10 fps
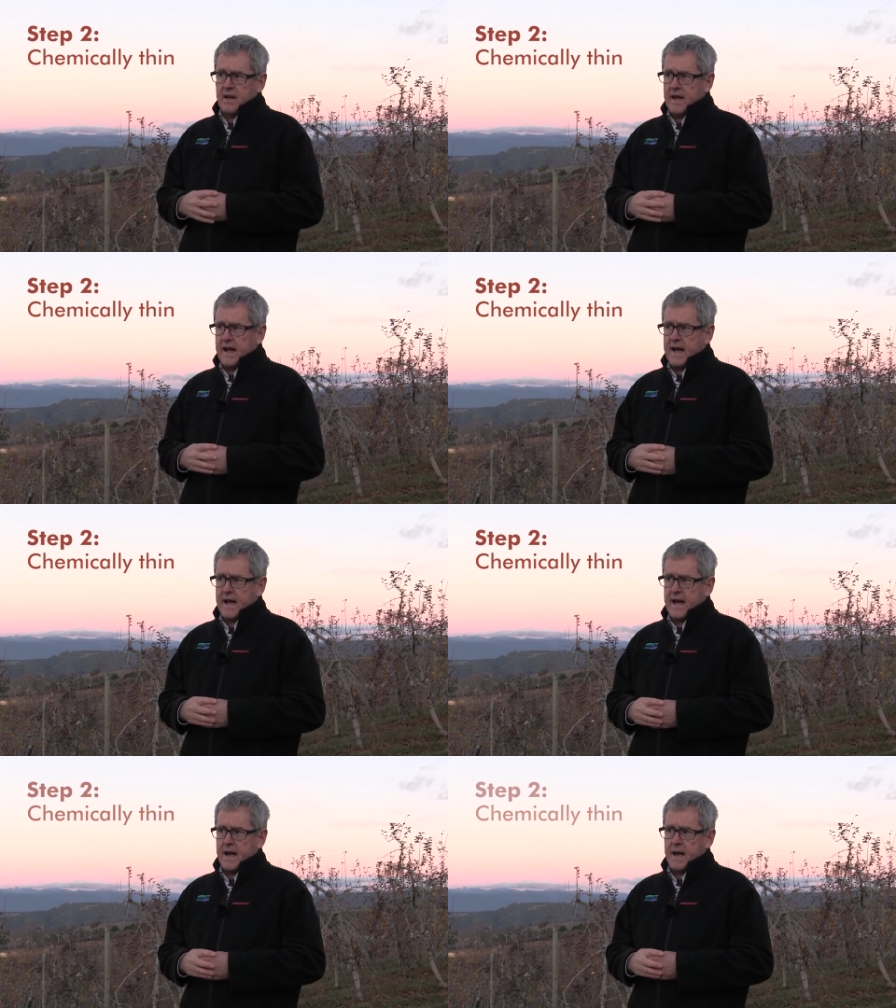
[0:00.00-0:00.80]

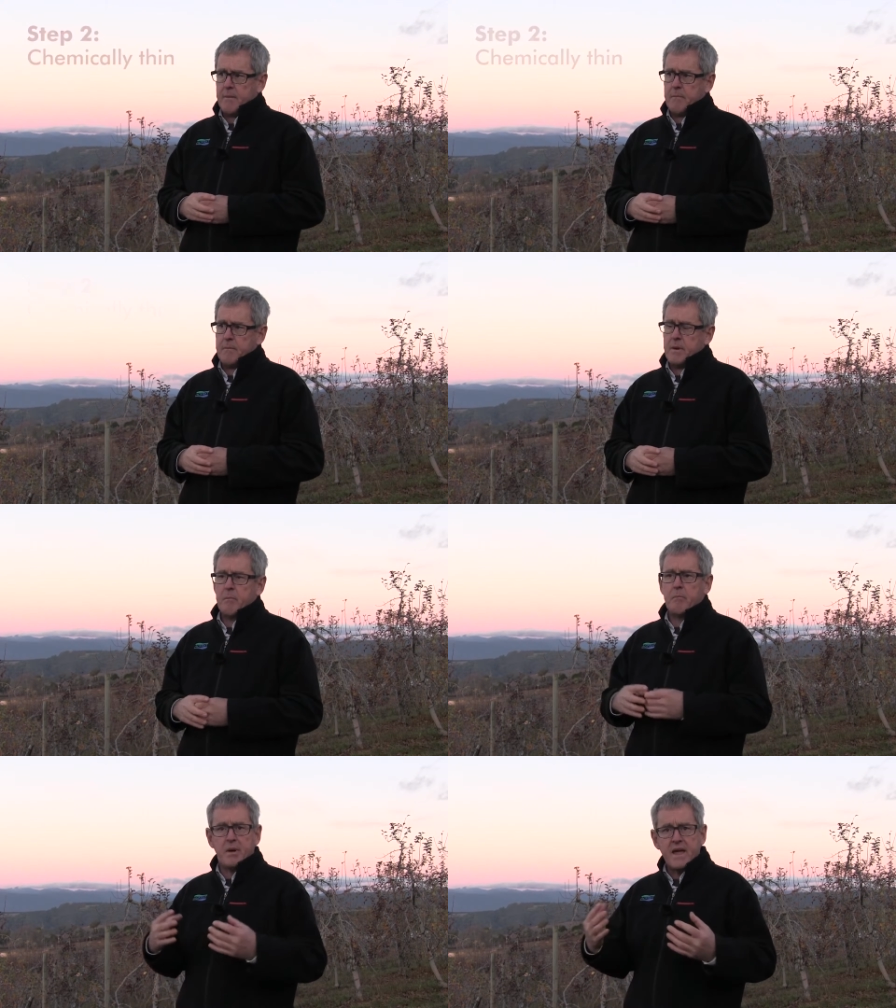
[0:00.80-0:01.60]
um,
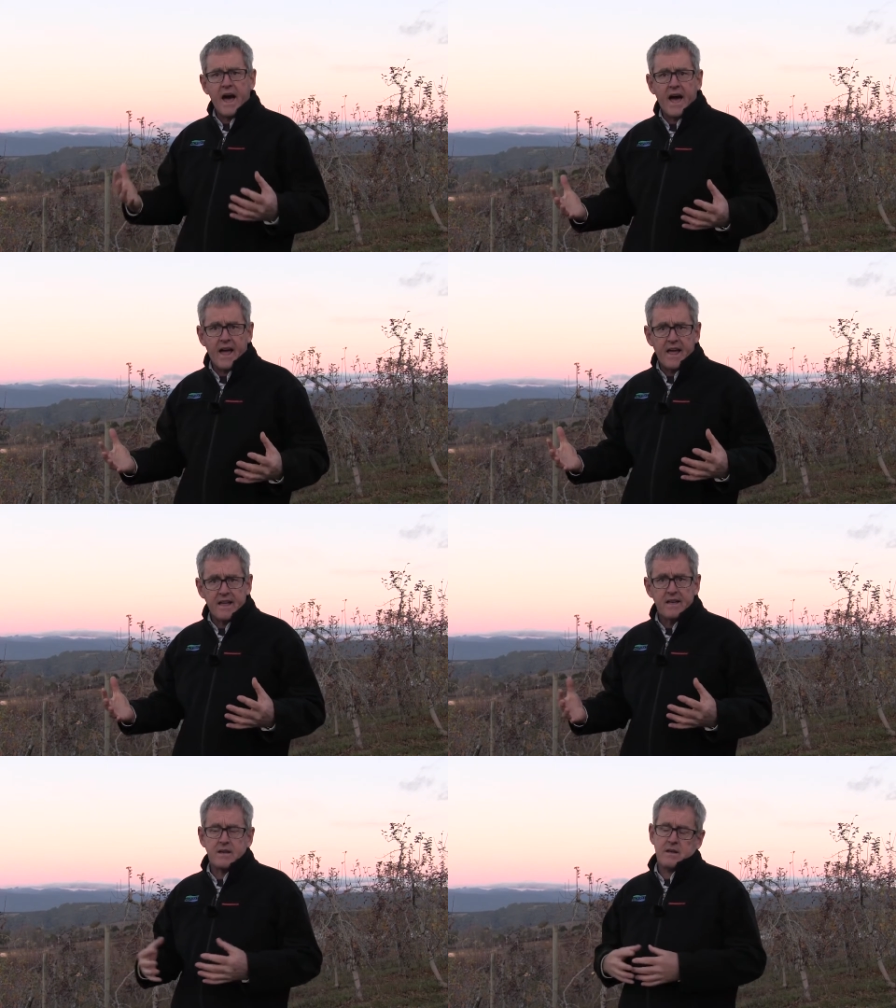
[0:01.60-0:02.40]
BA,